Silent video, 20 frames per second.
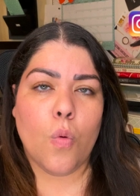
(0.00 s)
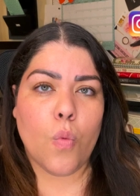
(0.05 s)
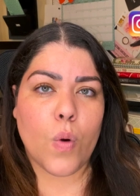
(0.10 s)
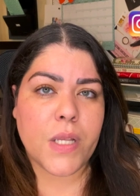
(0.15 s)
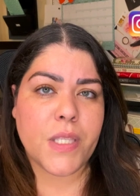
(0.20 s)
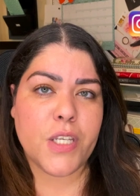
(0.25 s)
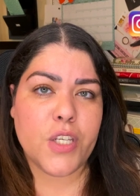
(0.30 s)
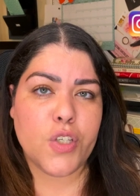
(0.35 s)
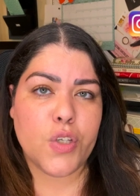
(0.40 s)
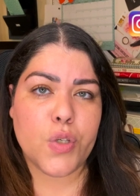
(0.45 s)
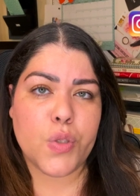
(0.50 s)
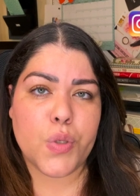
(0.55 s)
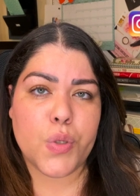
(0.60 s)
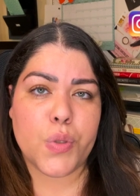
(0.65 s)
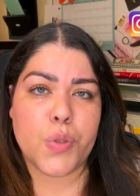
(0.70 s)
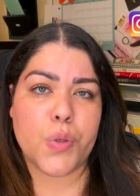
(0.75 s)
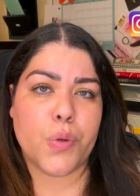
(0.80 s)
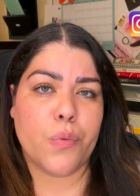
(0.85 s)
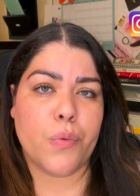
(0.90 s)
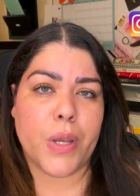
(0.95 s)
what did you
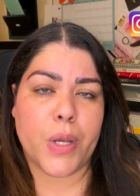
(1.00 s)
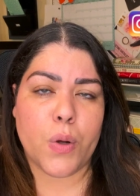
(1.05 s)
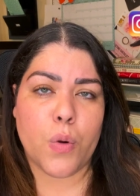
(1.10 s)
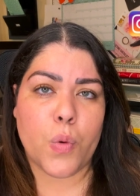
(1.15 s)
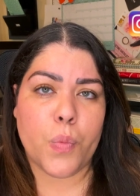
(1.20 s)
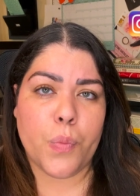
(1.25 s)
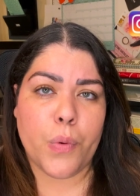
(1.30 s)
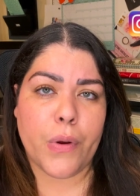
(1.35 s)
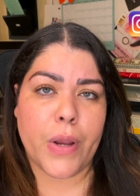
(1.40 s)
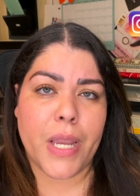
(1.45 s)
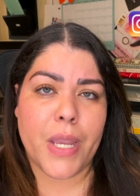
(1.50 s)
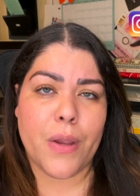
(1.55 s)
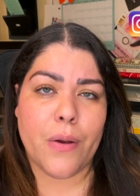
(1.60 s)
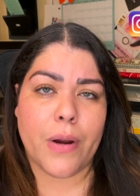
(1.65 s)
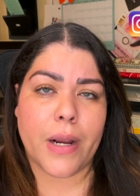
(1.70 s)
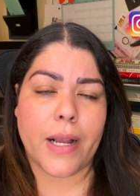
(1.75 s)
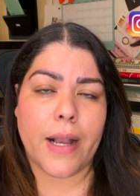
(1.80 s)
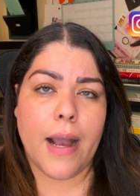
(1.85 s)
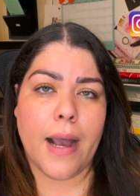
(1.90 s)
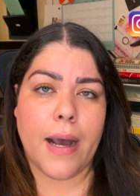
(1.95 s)
do to recuperate
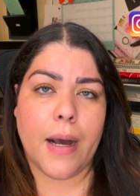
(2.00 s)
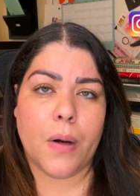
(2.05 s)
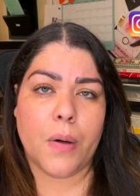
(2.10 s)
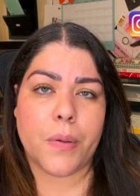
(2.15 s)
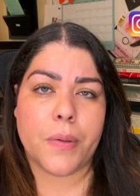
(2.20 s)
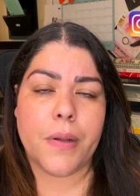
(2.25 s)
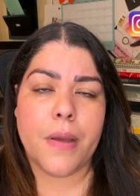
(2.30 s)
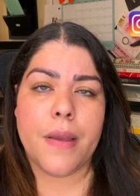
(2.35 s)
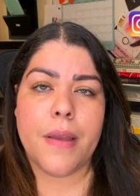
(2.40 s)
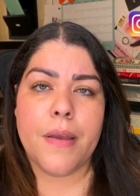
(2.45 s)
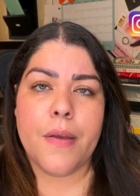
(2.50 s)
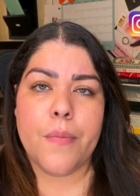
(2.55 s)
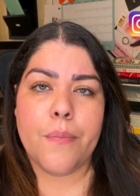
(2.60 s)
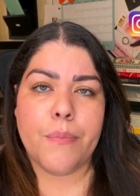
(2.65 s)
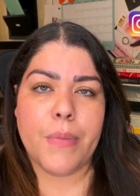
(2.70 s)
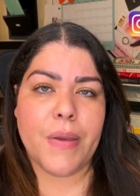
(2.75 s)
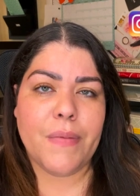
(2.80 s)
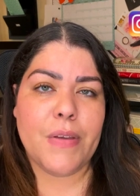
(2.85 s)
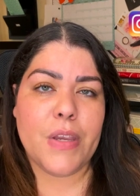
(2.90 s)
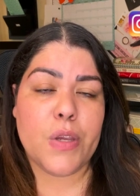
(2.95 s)
your account?
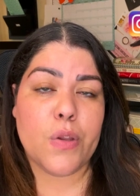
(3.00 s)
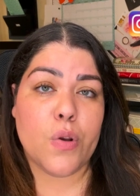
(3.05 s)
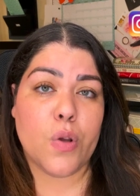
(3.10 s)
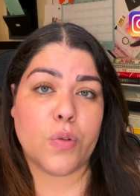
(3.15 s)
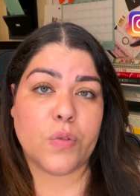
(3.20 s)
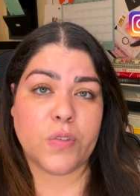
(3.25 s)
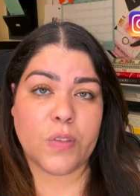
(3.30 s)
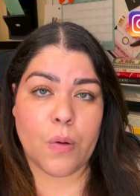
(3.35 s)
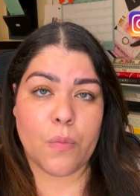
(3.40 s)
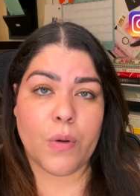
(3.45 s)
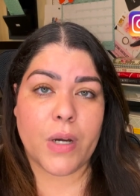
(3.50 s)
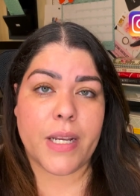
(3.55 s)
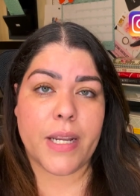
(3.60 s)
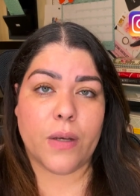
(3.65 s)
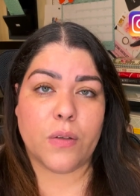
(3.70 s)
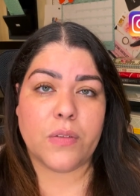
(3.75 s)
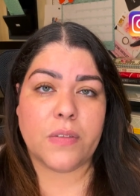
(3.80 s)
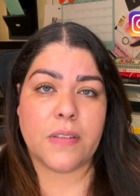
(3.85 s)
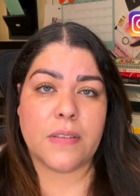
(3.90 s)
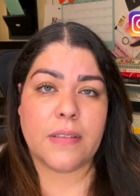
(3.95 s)
Maybe you know someone
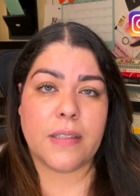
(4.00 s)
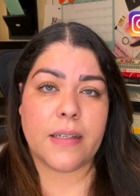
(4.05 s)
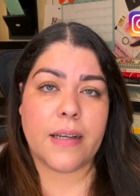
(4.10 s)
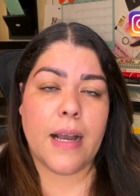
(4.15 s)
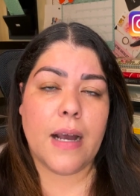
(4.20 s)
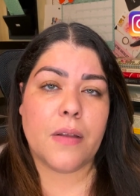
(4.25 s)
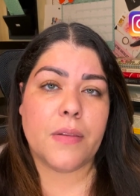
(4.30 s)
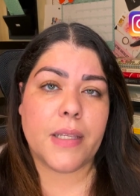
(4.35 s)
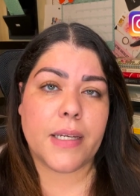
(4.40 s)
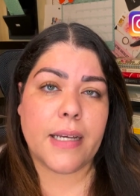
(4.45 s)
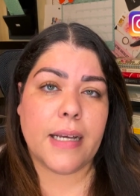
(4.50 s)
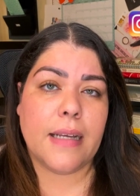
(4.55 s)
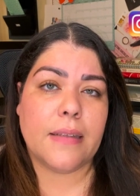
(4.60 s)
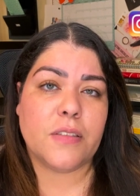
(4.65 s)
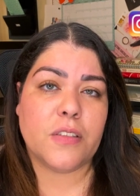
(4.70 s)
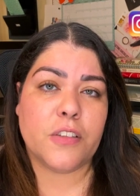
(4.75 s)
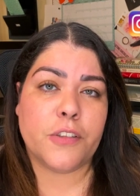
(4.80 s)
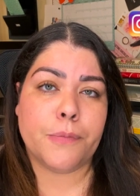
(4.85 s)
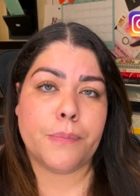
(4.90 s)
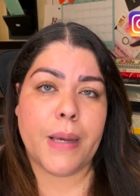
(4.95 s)
else's account that got
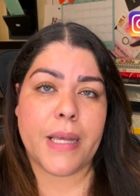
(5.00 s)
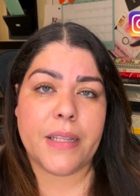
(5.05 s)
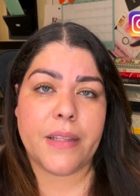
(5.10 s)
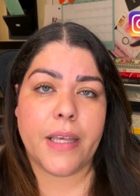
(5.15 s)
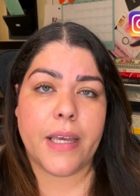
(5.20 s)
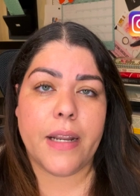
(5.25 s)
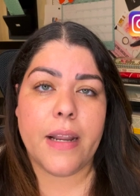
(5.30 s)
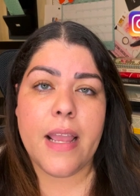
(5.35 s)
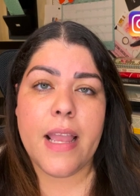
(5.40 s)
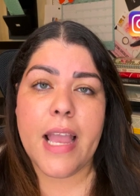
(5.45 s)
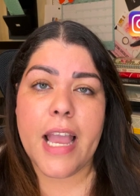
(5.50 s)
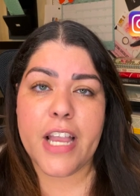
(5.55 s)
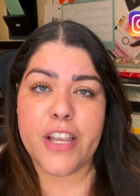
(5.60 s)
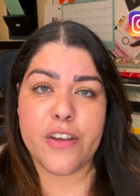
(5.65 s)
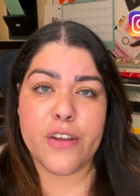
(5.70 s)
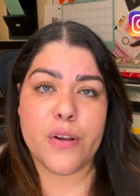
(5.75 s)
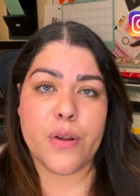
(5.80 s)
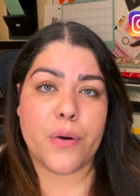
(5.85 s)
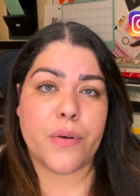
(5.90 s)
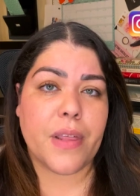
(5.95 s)
suspended
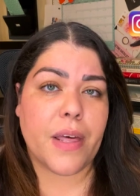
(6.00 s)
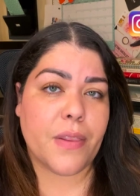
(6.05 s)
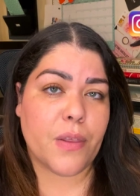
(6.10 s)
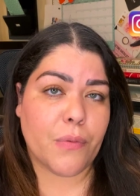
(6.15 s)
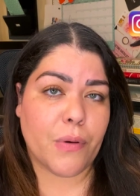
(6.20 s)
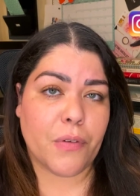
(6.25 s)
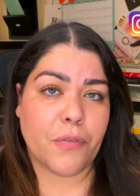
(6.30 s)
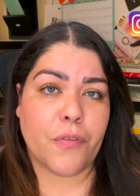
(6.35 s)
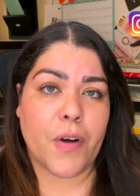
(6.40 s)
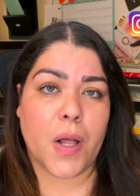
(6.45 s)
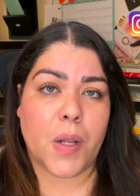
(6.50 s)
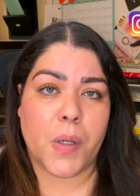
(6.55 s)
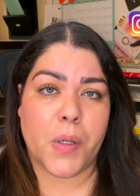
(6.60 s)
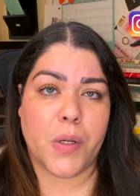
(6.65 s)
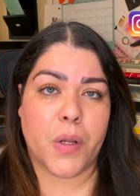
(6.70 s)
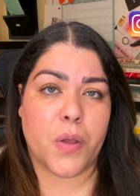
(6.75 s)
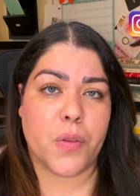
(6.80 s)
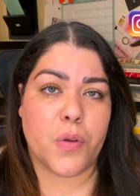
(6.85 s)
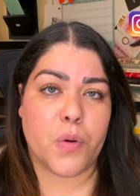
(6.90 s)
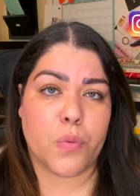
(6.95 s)
and you know that they were
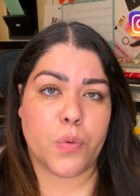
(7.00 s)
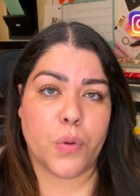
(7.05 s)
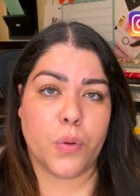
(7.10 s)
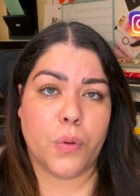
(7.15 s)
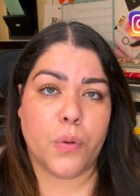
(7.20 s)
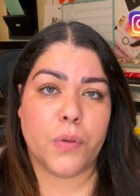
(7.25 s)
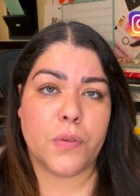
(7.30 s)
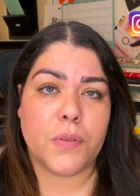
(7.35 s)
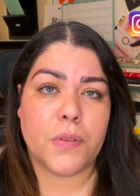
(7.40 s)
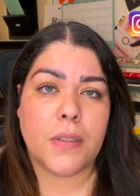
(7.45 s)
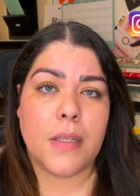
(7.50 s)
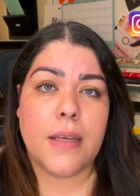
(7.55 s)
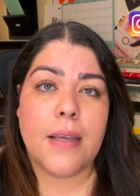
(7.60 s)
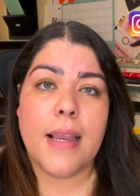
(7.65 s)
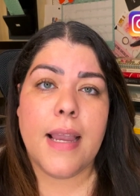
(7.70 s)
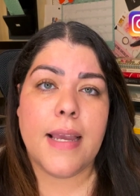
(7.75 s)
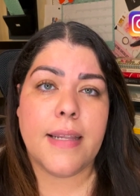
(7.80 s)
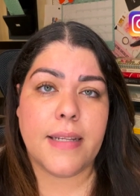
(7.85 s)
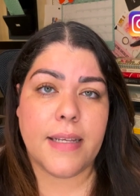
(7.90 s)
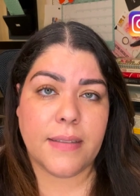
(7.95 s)
following all the rules
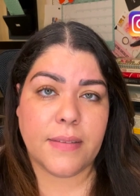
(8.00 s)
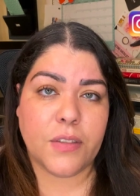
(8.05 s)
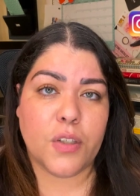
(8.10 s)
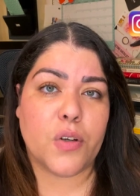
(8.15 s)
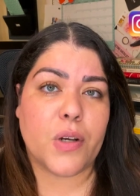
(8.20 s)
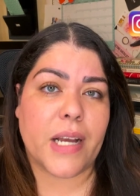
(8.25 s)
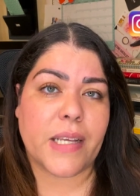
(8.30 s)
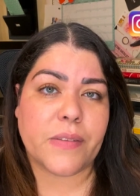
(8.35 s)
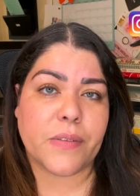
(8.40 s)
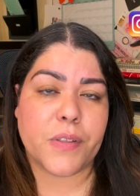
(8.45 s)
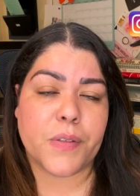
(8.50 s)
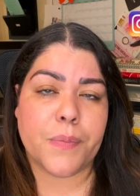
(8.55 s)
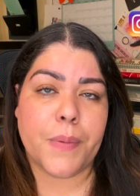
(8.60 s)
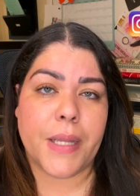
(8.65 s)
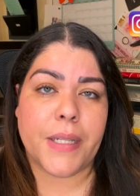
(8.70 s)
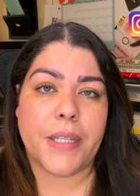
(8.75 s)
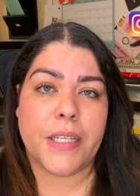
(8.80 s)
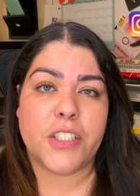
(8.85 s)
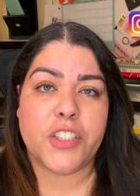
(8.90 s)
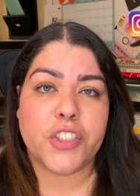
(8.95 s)
and they still got
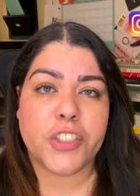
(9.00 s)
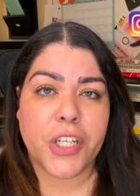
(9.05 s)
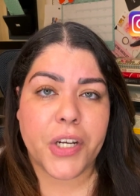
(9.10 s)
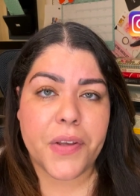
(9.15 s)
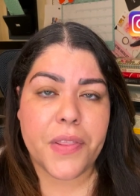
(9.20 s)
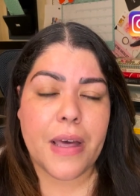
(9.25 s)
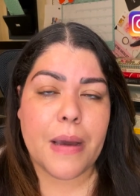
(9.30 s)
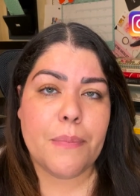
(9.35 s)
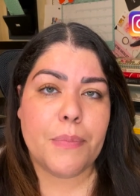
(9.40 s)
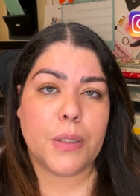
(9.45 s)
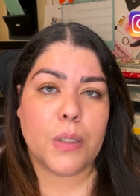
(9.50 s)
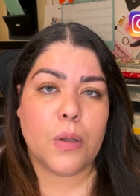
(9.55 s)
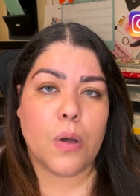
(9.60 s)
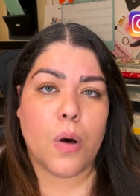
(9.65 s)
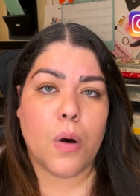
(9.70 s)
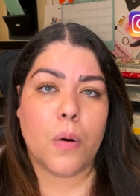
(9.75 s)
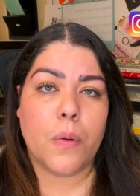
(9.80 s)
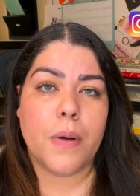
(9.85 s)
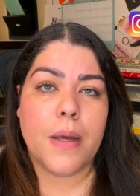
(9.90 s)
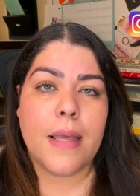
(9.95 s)
suspended. Share that
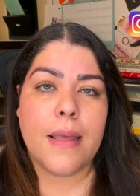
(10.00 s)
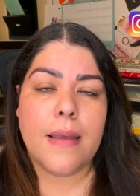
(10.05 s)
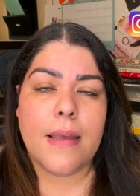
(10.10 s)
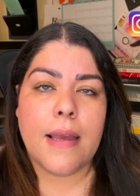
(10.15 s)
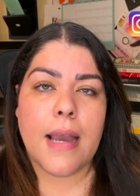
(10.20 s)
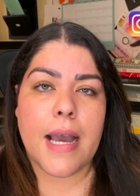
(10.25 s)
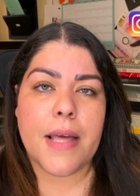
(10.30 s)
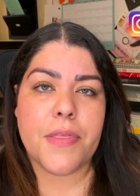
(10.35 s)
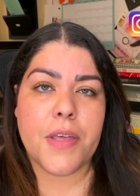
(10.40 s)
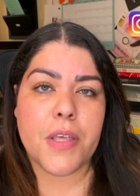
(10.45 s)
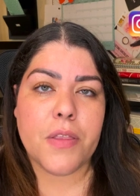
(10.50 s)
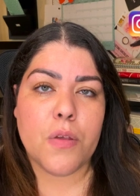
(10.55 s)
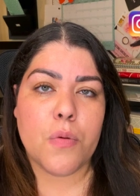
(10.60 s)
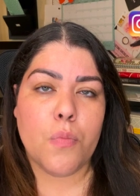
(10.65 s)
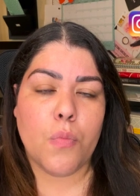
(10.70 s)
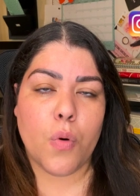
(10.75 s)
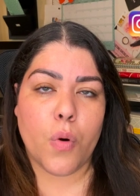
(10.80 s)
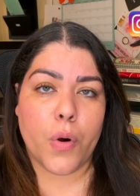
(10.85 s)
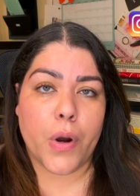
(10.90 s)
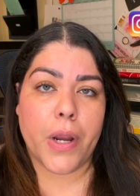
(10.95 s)
below. I think the
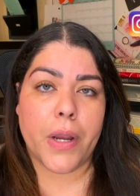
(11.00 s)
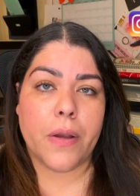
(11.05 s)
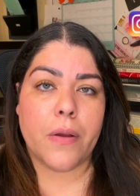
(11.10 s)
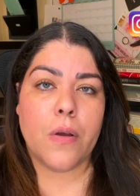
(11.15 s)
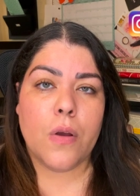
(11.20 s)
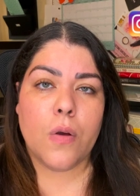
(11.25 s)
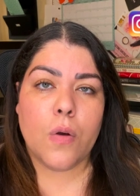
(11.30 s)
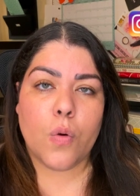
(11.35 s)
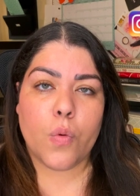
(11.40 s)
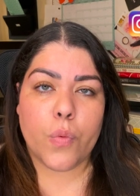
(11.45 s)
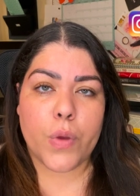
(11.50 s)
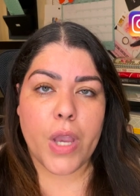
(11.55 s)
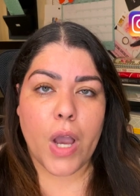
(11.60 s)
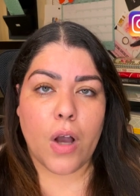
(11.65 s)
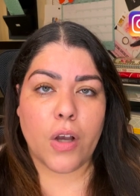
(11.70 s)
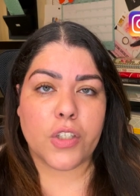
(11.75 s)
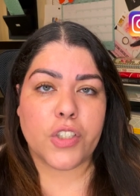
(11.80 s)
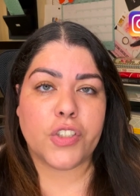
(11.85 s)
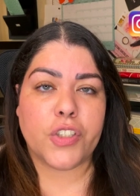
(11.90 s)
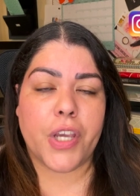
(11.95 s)
more we
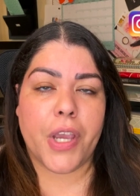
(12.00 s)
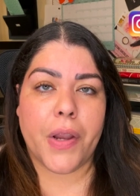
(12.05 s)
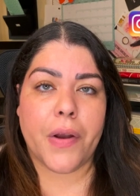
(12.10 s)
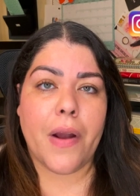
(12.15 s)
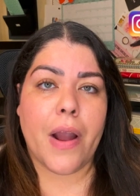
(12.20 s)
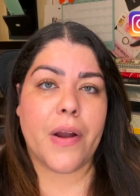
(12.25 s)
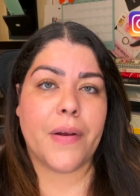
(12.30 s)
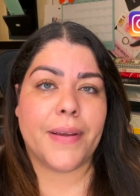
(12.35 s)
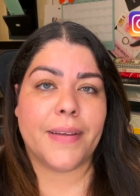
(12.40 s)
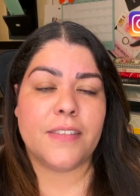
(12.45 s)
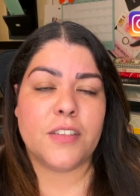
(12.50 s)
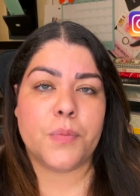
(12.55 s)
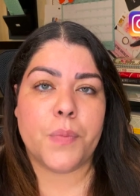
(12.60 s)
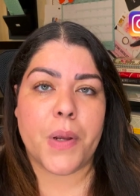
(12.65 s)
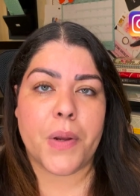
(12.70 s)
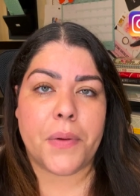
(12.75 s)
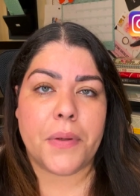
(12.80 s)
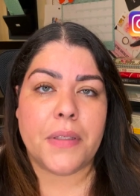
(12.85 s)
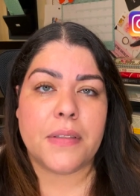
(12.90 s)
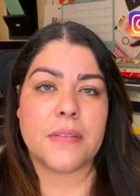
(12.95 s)
all share our
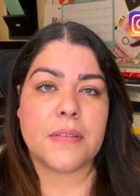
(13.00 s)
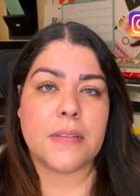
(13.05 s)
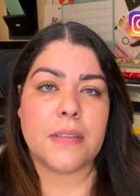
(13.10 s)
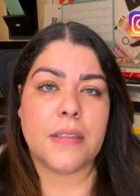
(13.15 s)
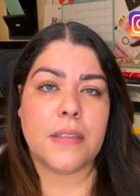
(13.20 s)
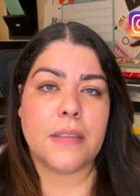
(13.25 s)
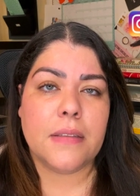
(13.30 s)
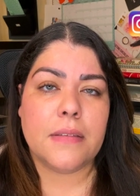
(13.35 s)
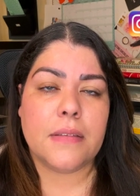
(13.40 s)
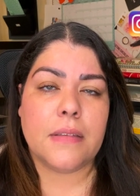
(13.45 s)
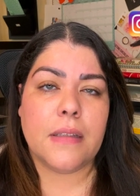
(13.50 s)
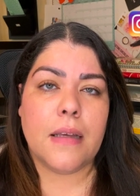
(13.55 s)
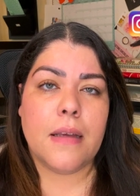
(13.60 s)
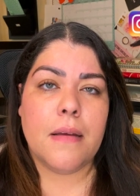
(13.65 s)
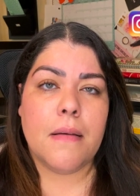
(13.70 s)
experiences,